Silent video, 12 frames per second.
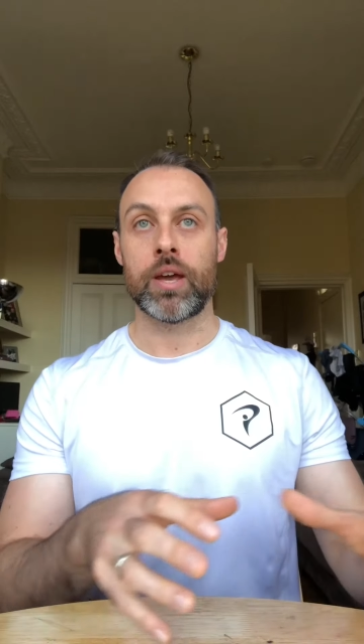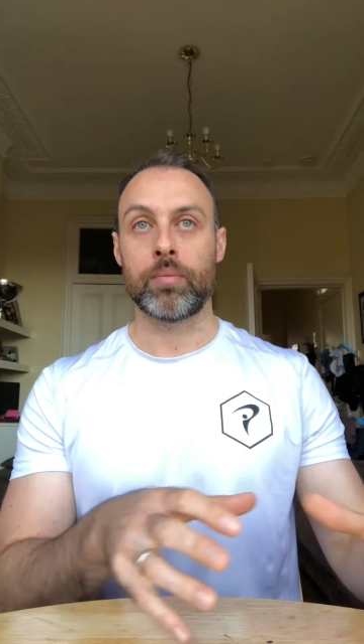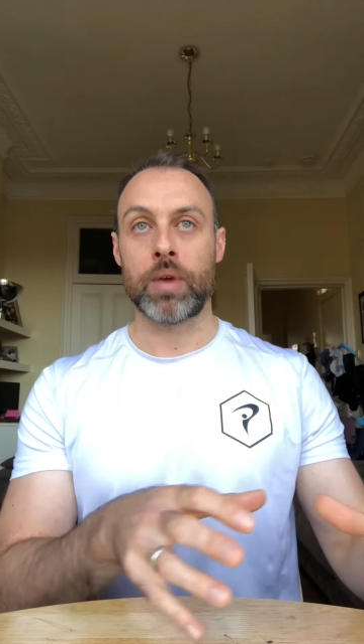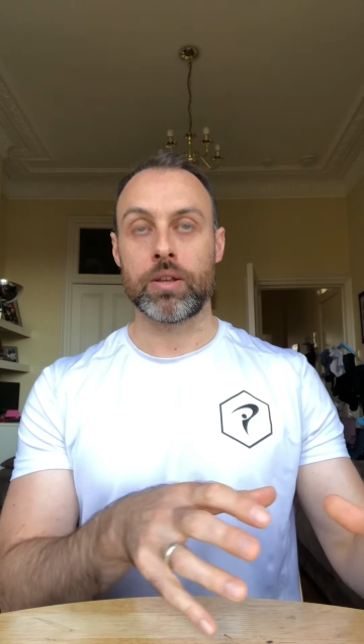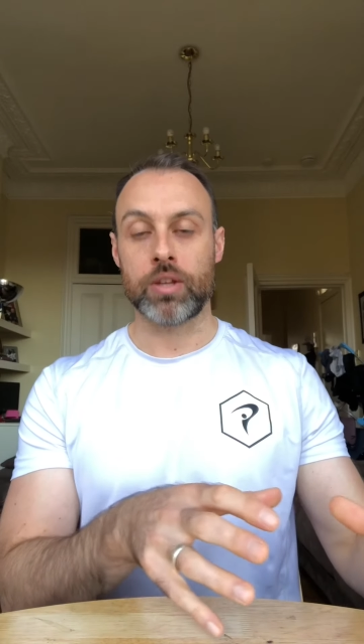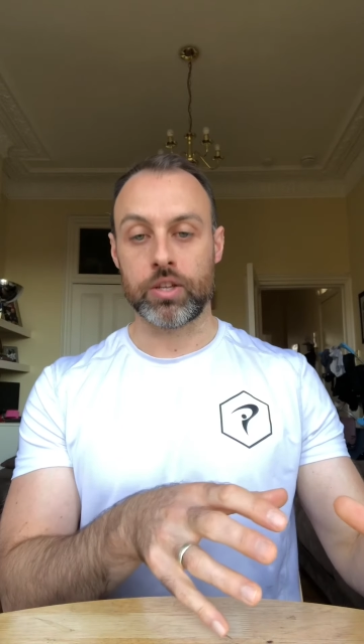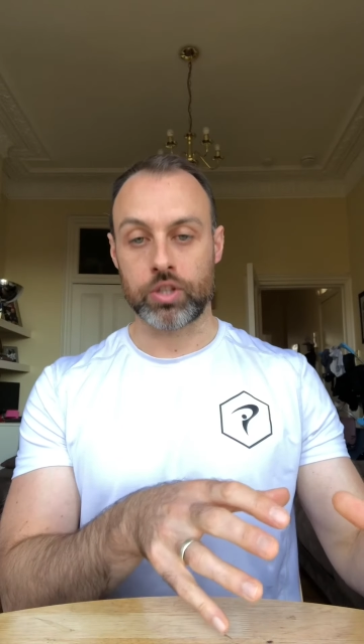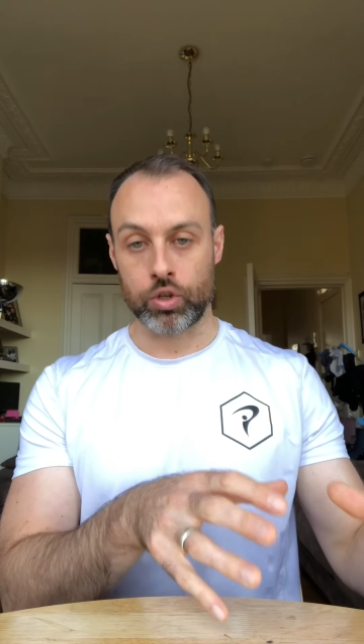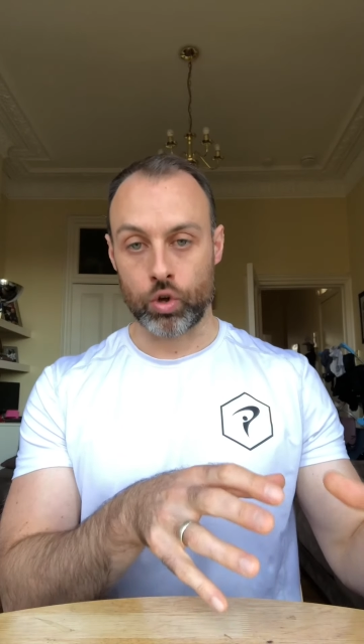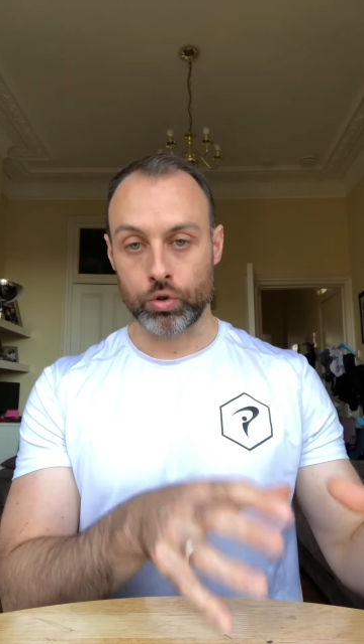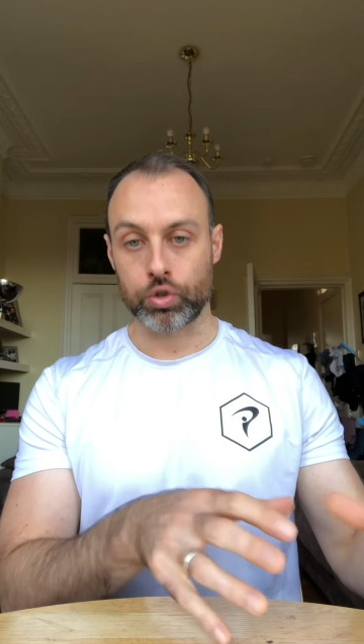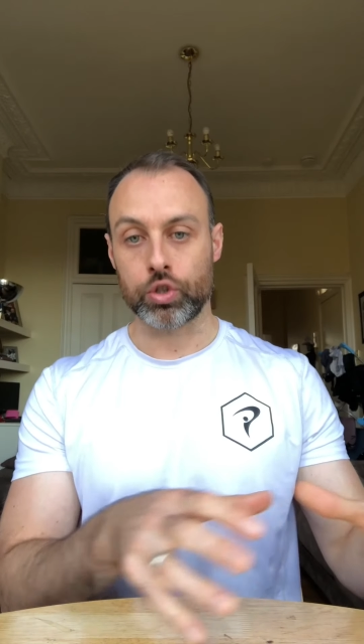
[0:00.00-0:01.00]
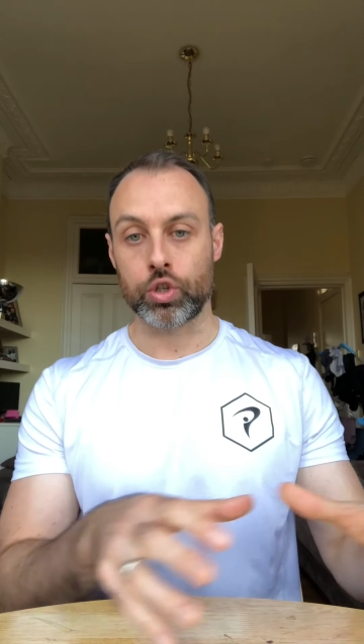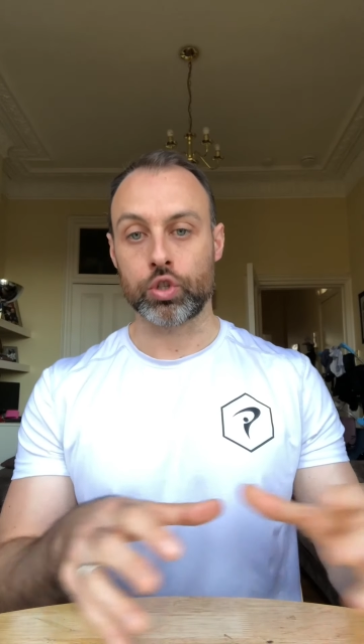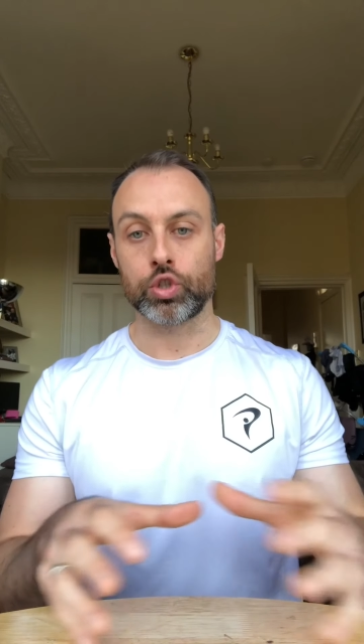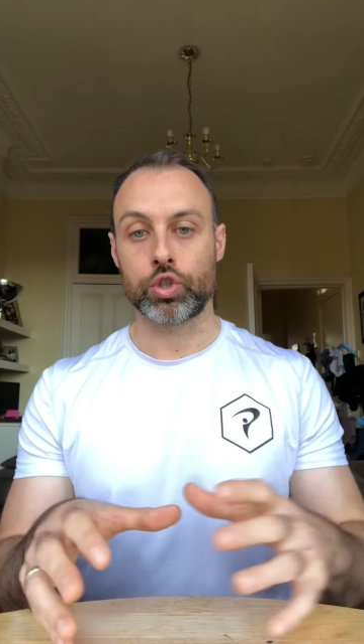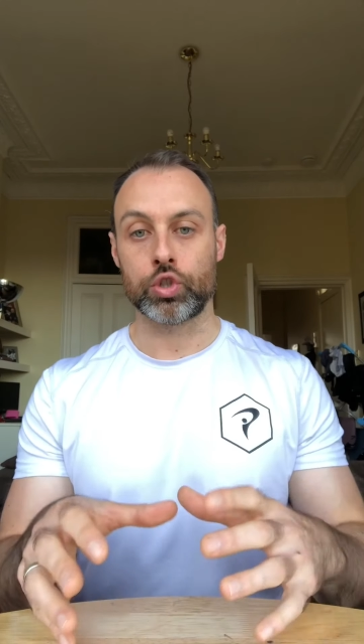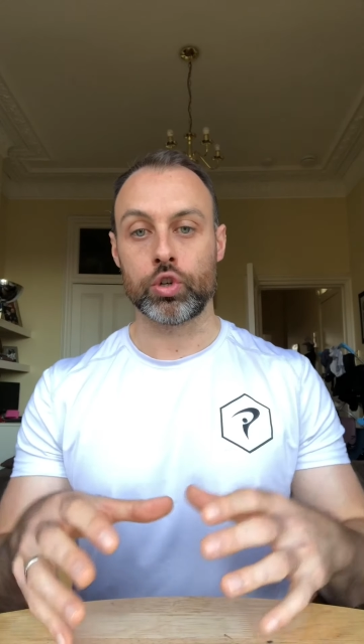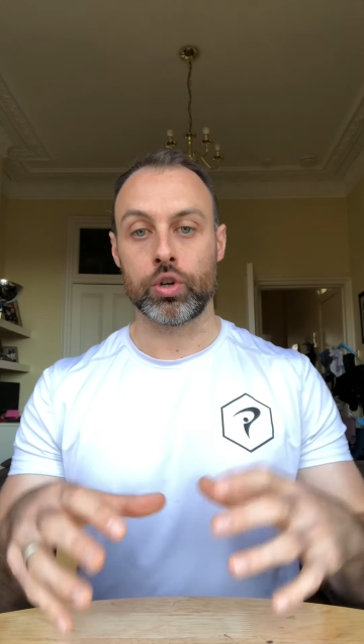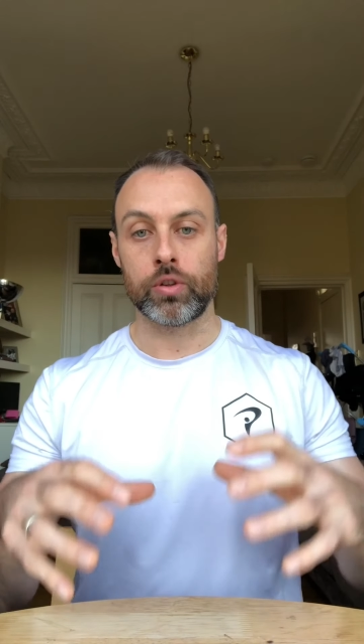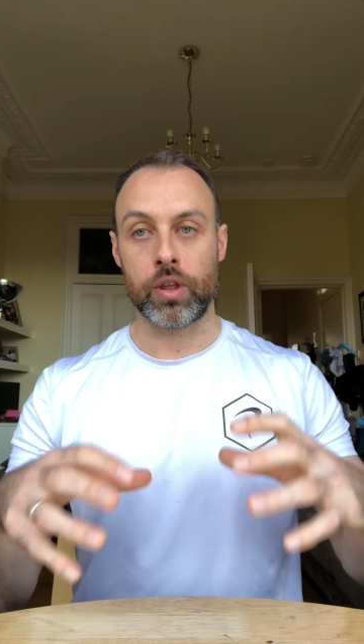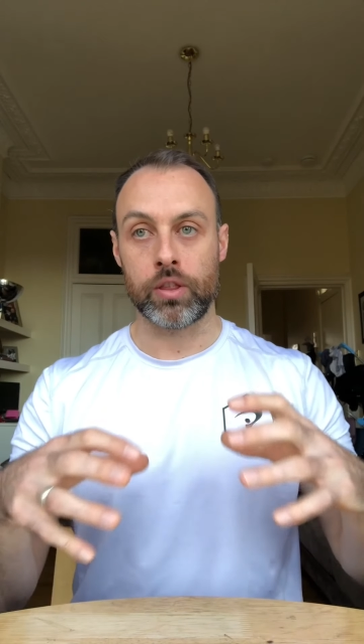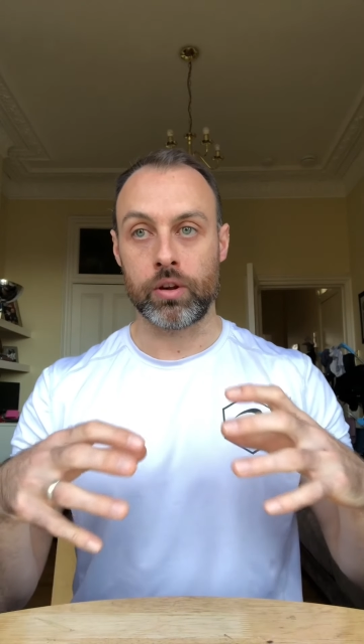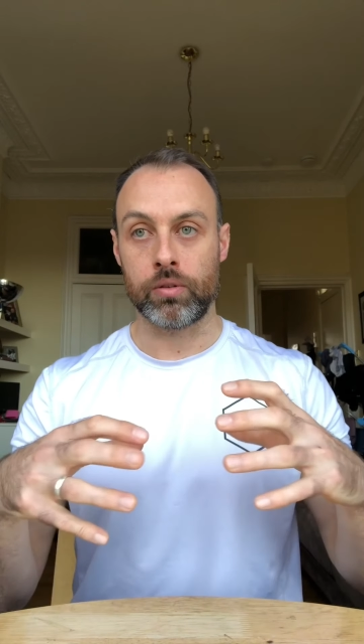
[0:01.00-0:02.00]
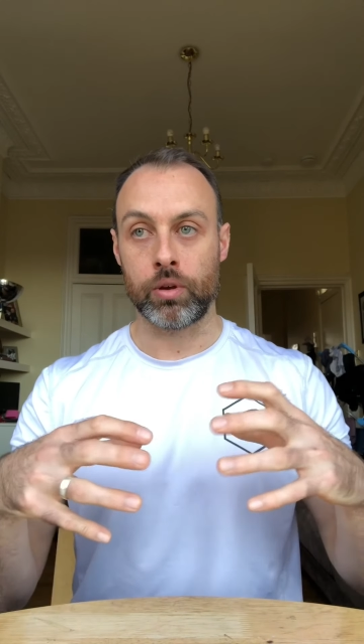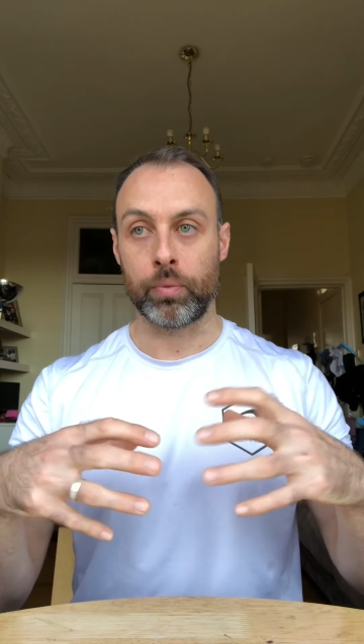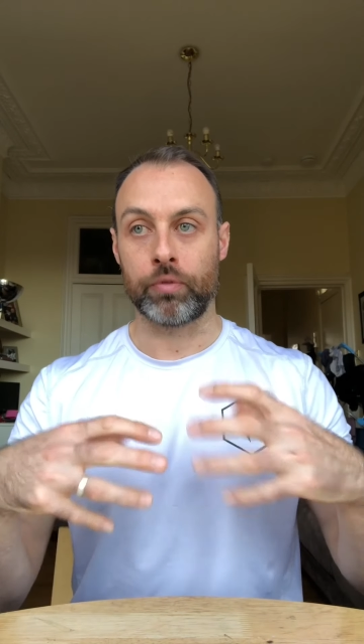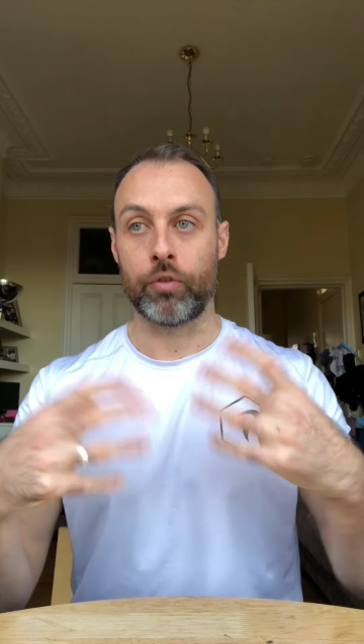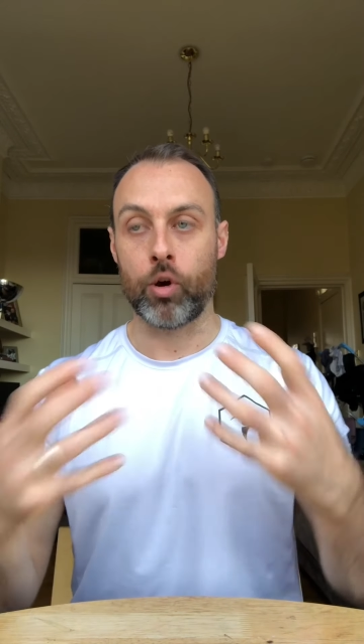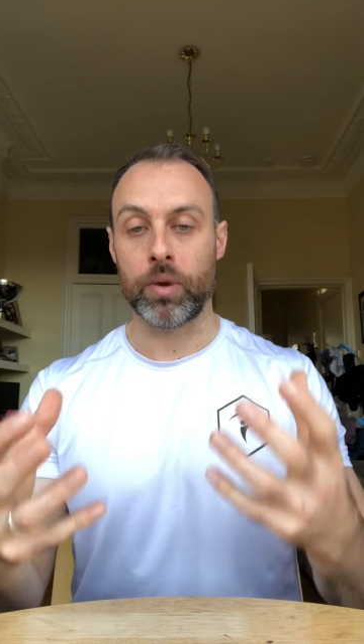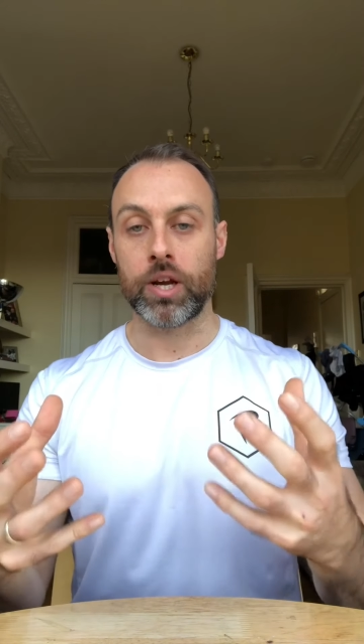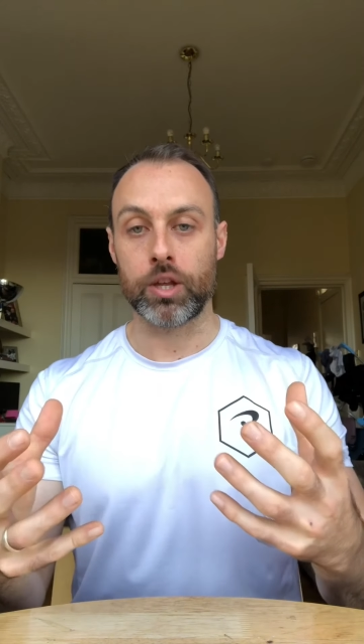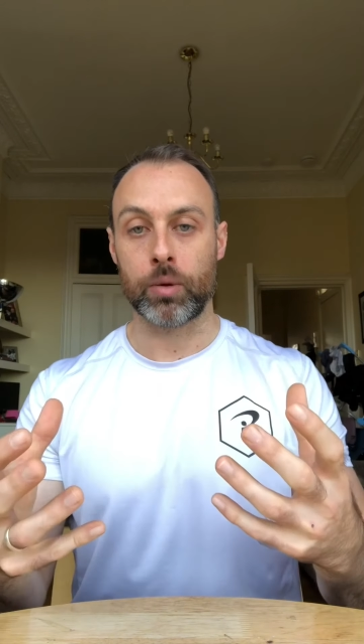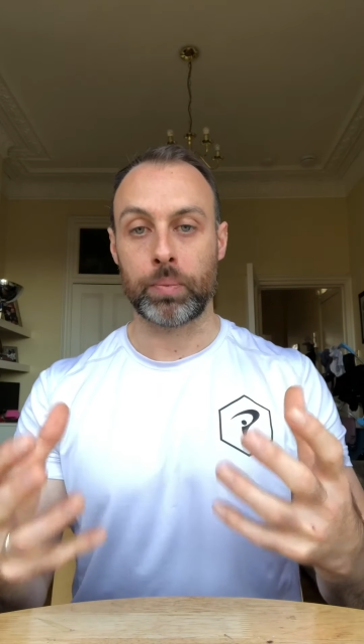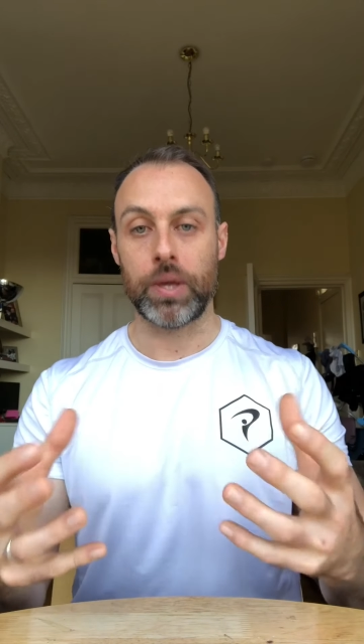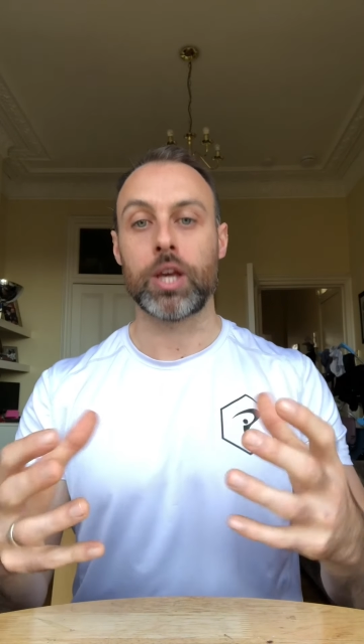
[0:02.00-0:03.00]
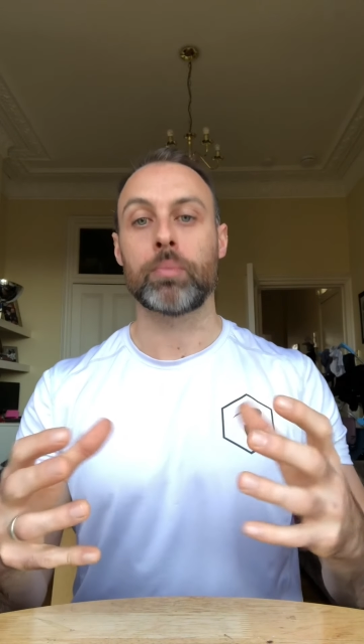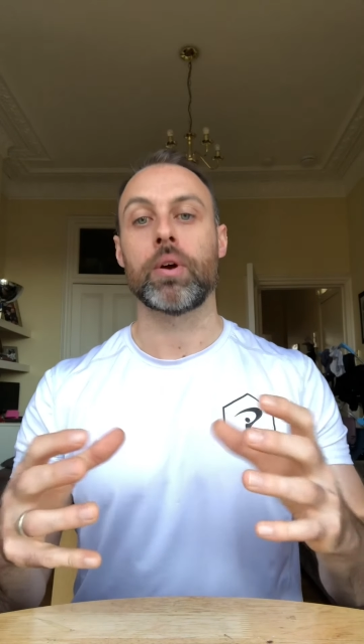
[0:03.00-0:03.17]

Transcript: it's also to ensure that they're performing at their peak,